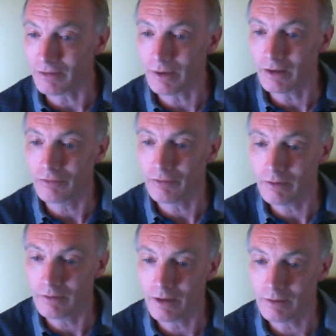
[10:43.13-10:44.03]
Well,
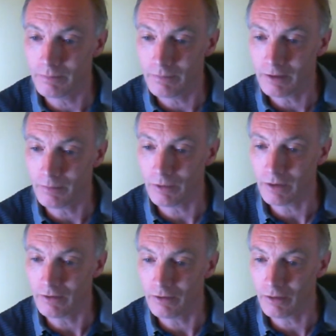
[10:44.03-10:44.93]
that's
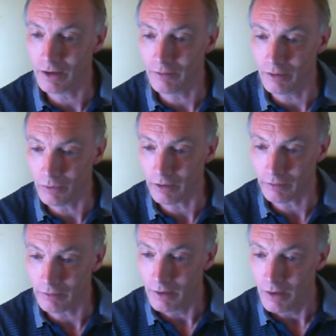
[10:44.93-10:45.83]
brilliant. I do live on the
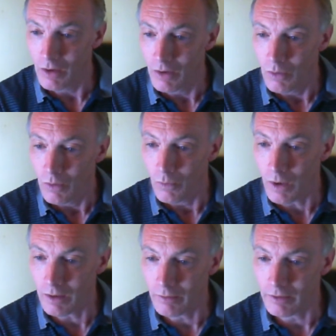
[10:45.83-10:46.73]
Wirral.
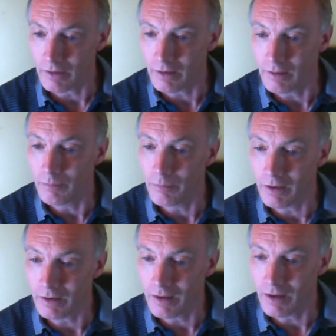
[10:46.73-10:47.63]
When I was in
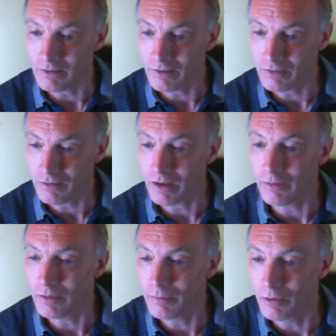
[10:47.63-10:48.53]
Birkenhead yesterday, I
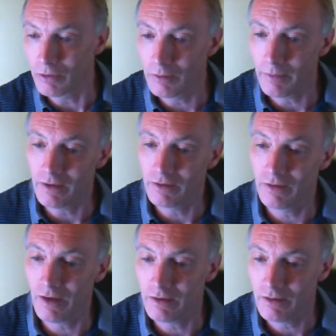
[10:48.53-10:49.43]
was appalled by the
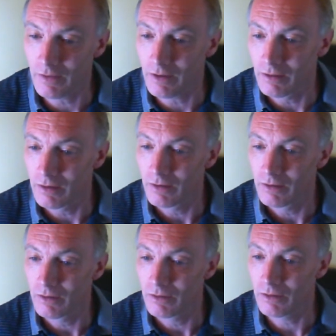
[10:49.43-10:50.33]
state of it.
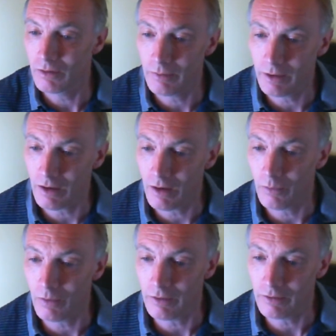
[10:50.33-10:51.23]
Do we know
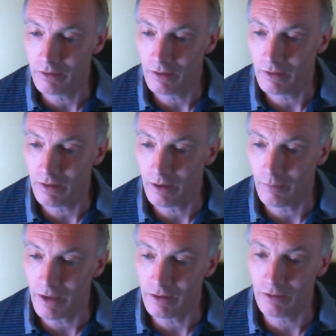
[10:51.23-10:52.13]
what they're
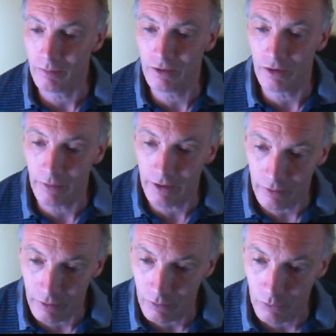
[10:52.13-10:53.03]
meant to be
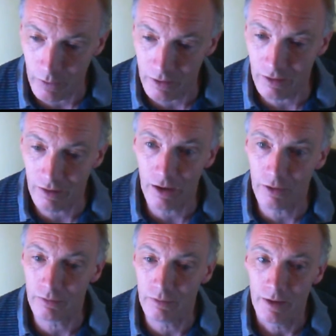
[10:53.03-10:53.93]
doing with the
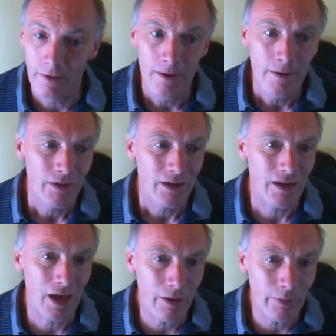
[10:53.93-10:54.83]
town?
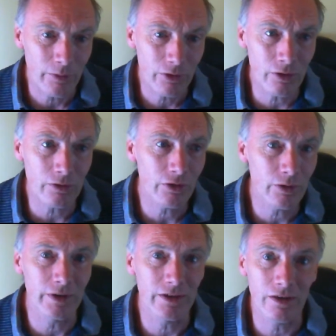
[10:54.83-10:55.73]
Yeah, I mean, I was talking to
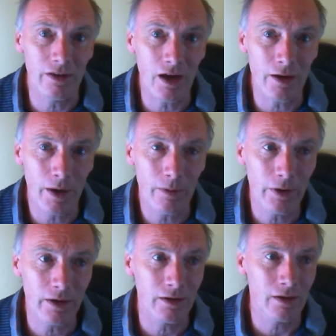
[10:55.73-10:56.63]
somebody today about
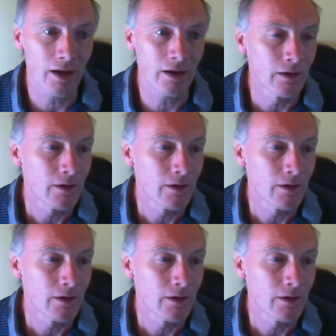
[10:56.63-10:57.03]
Birkenhead.